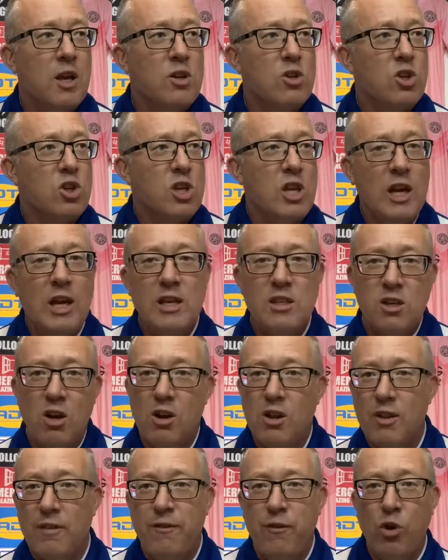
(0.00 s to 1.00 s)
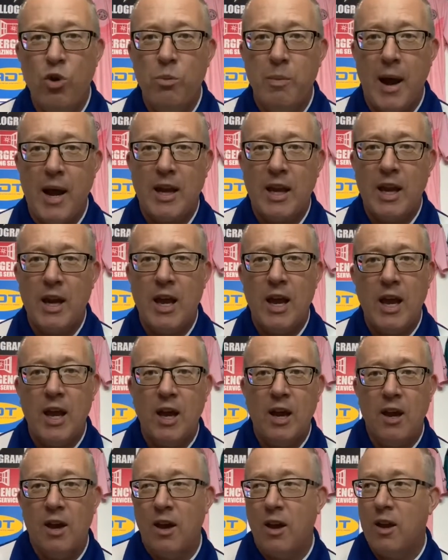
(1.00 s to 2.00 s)
Chilly's like the fullback in it,
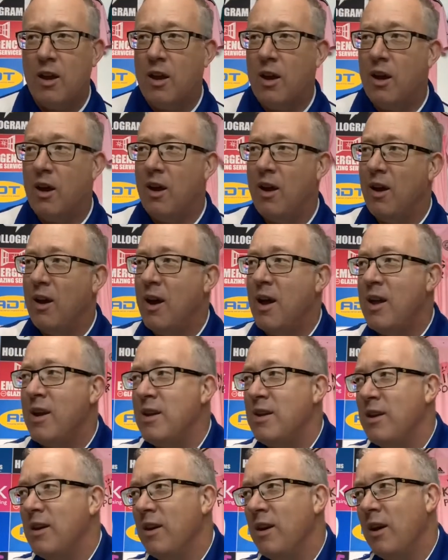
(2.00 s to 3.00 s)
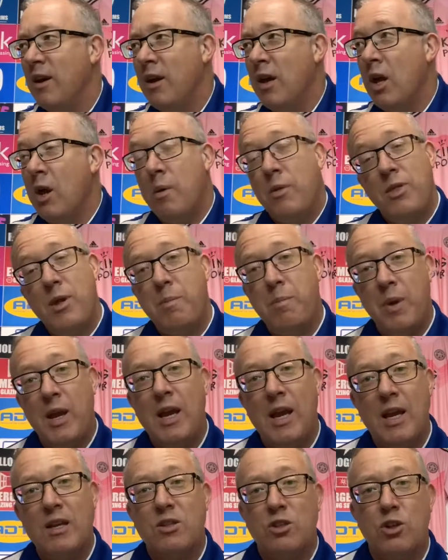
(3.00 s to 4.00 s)
and they're
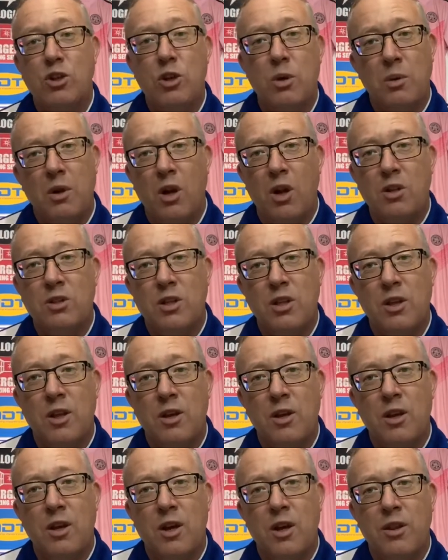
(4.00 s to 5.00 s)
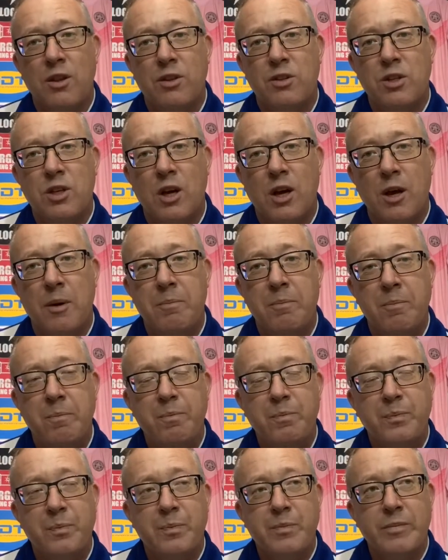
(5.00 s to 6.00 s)
being asked to do a lot at the
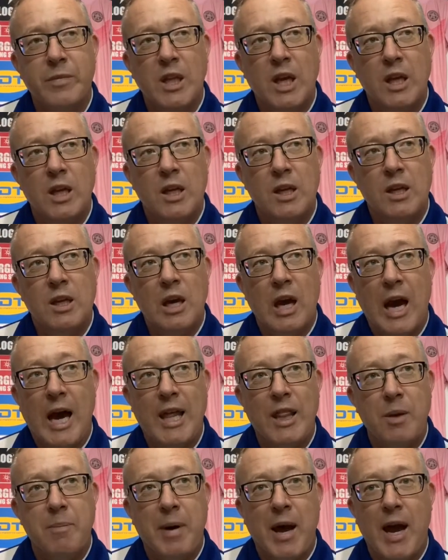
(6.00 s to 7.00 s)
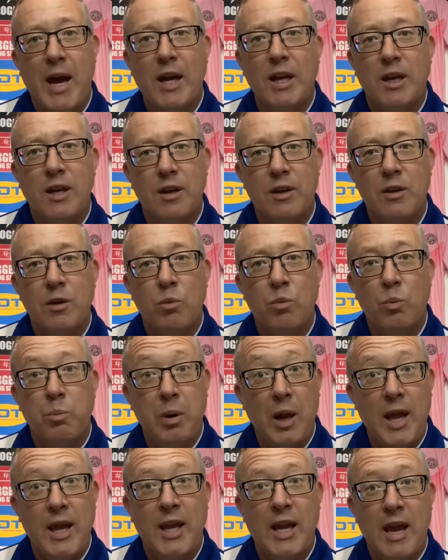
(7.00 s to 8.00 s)
back,
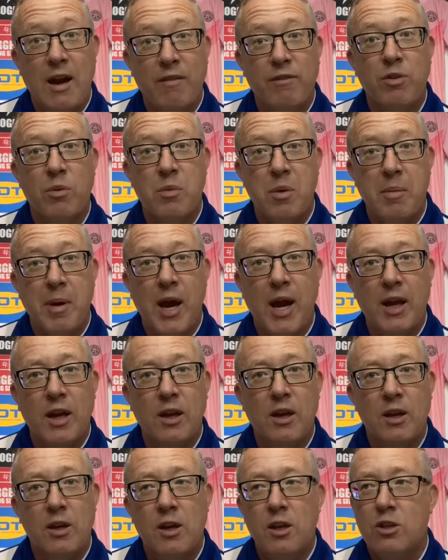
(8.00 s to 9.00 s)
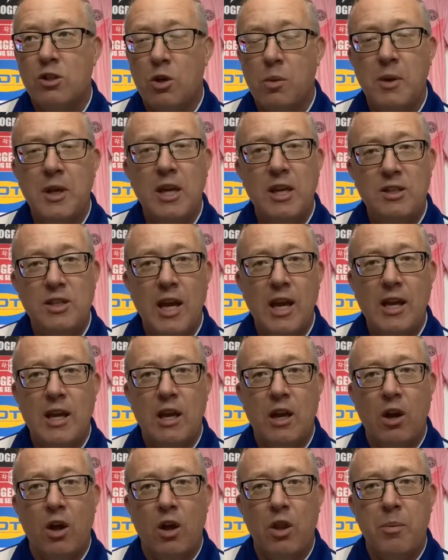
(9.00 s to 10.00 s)
playing out from the back. So he is getting
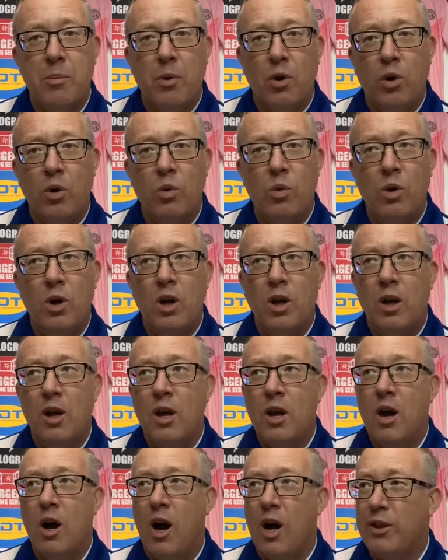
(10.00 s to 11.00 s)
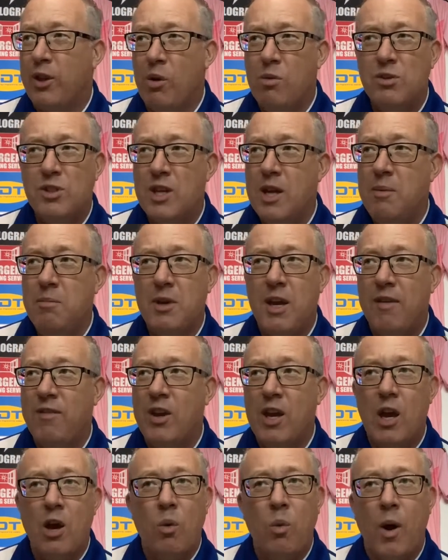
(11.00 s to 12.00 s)
a lot of the ball. I don't see him
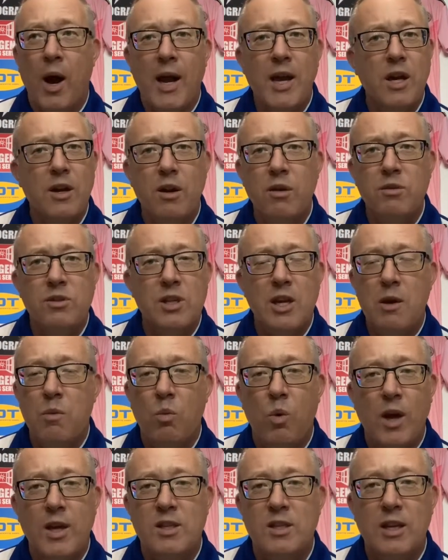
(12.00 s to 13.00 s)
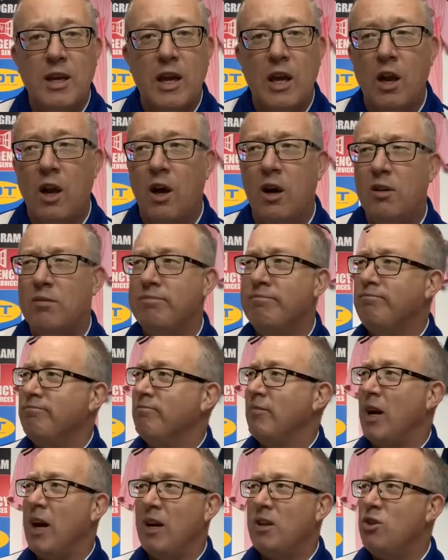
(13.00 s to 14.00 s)
giving it away. I don't see him wasting it a lot.
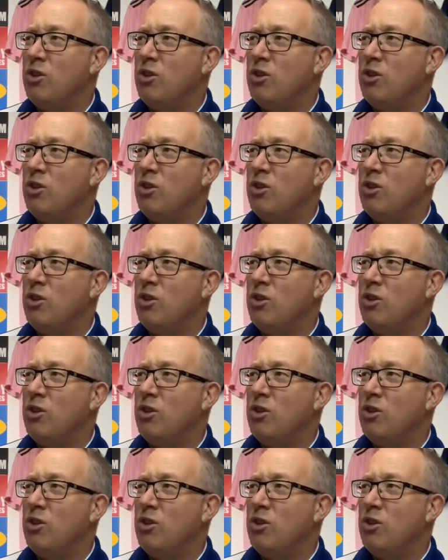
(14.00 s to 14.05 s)
I